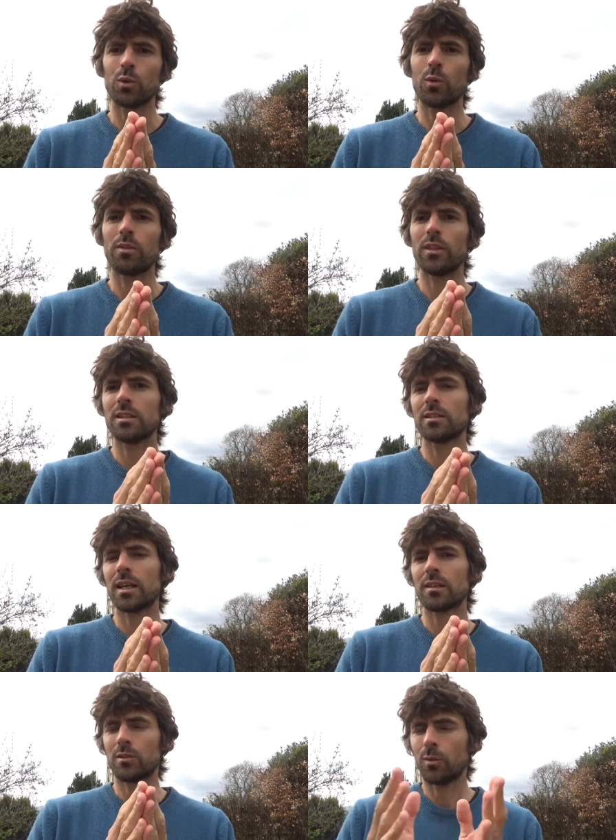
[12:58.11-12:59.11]
when these
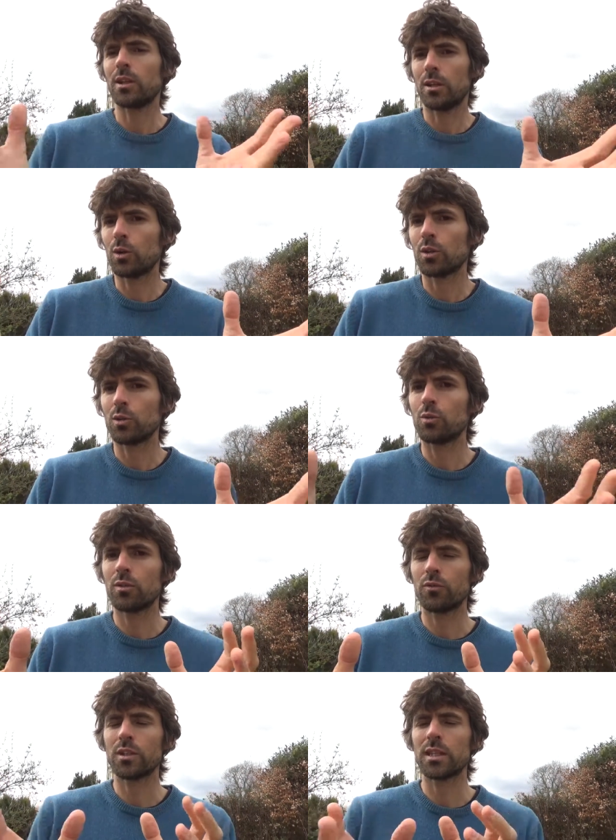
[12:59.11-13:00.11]
texts, when the Yoga
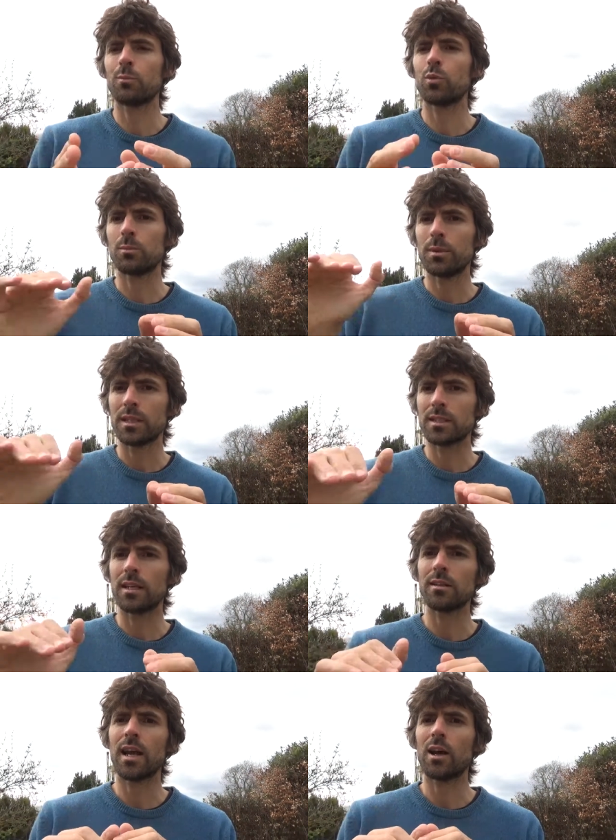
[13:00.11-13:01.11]
Sutra, for example, was being
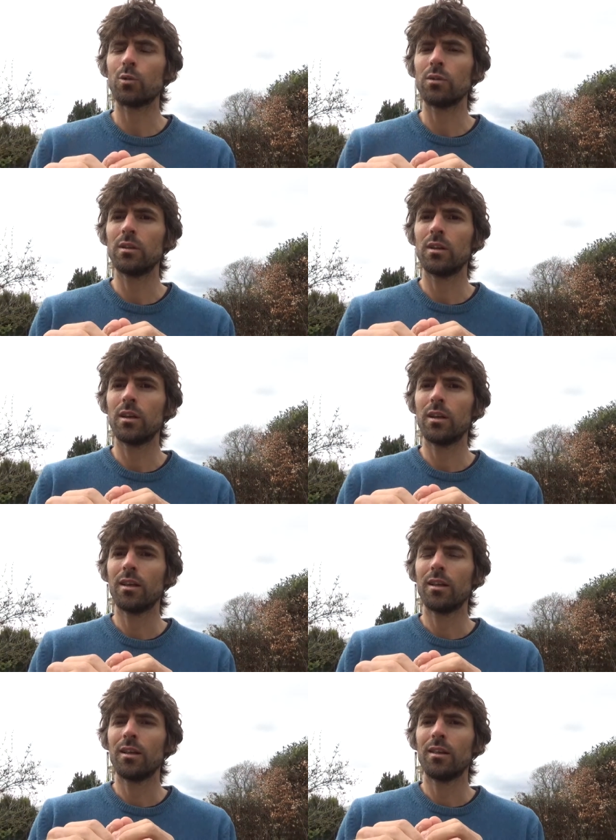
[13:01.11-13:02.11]
set down,
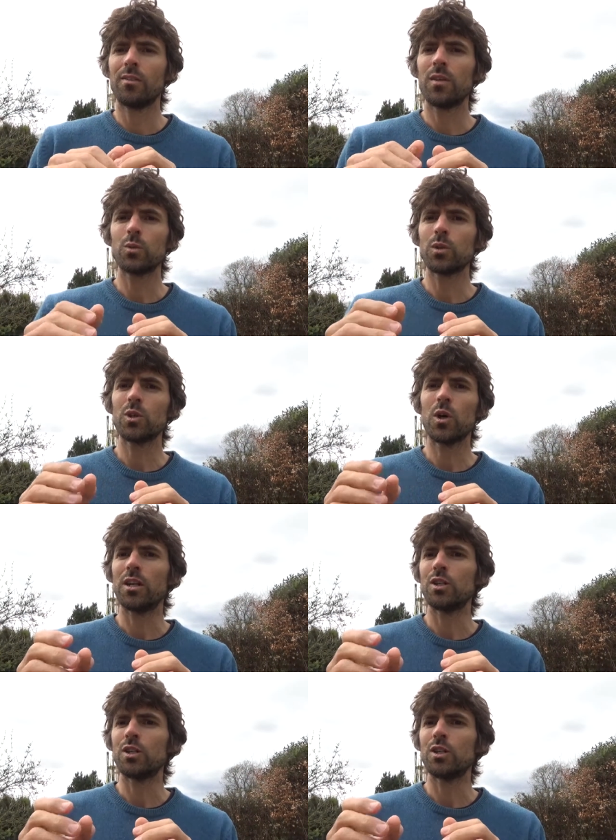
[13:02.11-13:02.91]
this was not a